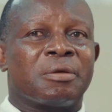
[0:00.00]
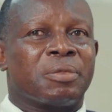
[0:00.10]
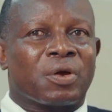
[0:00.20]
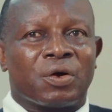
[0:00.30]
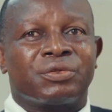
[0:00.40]

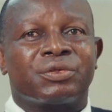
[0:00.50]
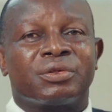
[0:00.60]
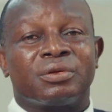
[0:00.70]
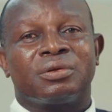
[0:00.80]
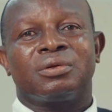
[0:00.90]
Because
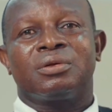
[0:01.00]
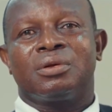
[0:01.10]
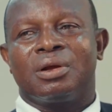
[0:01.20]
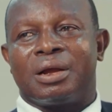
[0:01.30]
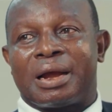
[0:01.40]

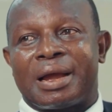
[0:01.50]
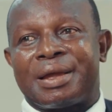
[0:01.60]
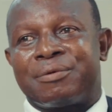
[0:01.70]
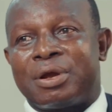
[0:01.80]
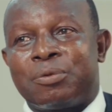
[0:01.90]

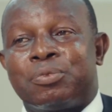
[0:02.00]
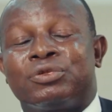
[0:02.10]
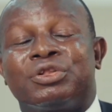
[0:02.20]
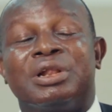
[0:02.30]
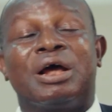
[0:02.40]
when you
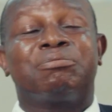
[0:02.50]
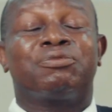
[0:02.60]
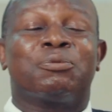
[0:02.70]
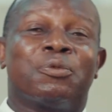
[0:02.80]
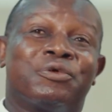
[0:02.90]
put
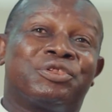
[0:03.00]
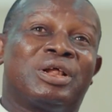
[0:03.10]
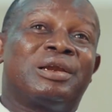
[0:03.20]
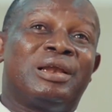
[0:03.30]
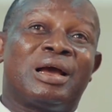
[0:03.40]
down personal
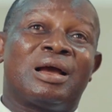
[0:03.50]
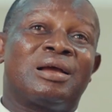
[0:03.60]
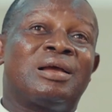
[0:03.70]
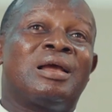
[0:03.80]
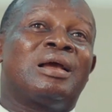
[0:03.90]
idea,
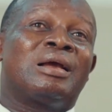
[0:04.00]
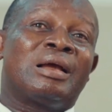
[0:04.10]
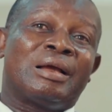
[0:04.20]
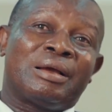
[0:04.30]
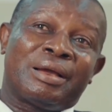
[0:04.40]

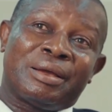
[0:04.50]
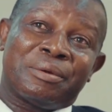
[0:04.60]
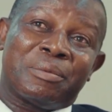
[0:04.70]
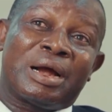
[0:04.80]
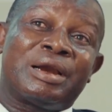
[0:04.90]
you
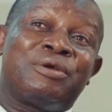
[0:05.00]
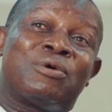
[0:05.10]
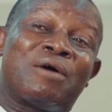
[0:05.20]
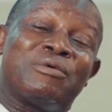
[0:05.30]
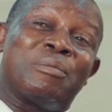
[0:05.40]

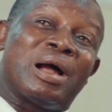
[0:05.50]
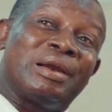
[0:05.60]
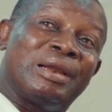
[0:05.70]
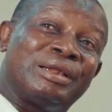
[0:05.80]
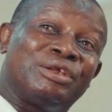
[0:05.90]
have a
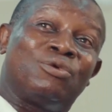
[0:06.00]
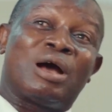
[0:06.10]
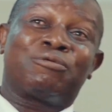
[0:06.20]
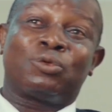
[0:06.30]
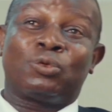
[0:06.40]
marine engine, you
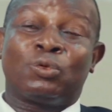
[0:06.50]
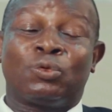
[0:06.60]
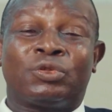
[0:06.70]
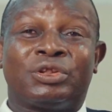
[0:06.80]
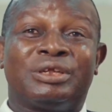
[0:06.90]
have
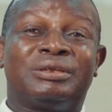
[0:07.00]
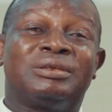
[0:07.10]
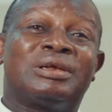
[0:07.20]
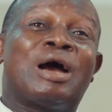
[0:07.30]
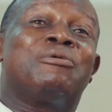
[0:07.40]
so
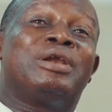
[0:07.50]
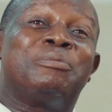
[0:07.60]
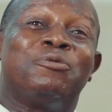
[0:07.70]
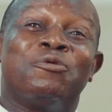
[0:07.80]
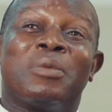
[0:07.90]
thing, how do you
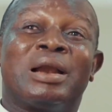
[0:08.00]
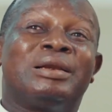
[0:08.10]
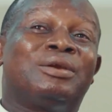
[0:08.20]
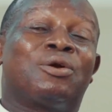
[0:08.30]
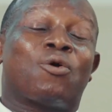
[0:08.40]
manage,
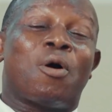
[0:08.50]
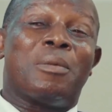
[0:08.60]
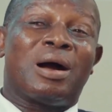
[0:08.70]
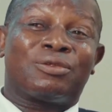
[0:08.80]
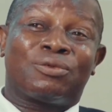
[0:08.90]
come
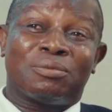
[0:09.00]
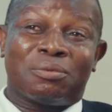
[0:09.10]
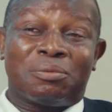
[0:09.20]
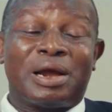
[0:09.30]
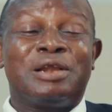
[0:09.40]

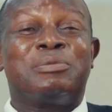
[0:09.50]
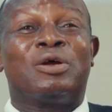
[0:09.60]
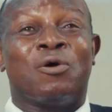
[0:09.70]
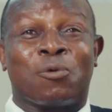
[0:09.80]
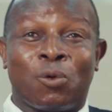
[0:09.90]
out, management
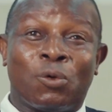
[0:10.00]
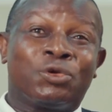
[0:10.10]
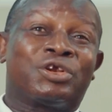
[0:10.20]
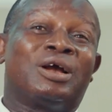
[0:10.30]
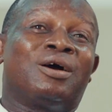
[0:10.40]
of
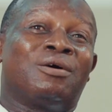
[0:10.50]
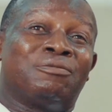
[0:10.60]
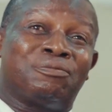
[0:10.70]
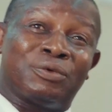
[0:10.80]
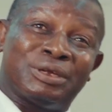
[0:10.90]
corrosion,
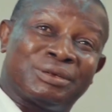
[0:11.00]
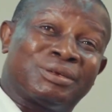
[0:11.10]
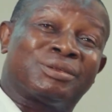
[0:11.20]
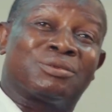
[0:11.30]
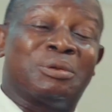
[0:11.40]
of
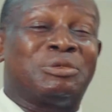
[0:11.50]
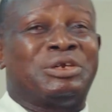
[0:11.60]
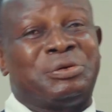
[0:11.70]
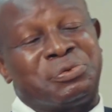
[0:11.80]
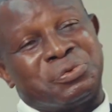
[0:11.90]

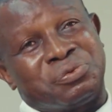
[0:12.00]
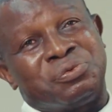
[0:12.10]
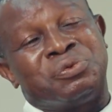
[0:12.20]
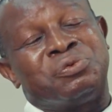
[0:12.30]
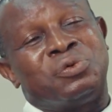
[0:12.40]
something, you
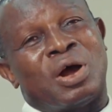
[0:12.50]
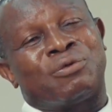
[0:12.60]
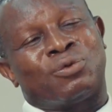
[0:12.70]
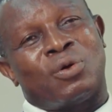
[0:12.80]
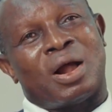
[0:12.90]
know how
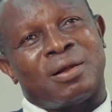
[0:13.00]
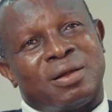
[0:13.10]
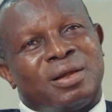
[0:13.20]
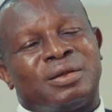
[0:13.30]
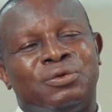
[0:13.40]
to
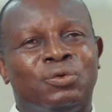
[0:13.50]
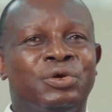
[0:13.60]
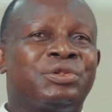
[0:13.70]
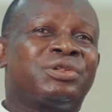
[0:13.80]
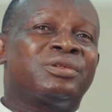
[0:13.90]
do
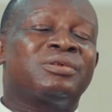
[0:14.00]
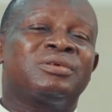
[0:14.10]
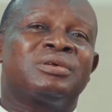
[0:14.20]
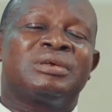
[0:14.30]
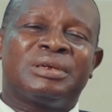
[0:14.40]
it.
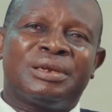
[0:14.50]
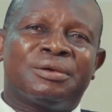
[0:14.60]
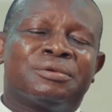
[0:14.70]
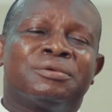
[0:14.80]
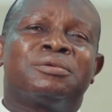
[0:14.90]

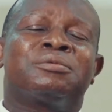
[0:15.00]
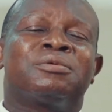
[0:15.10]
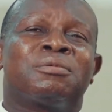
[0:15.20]
You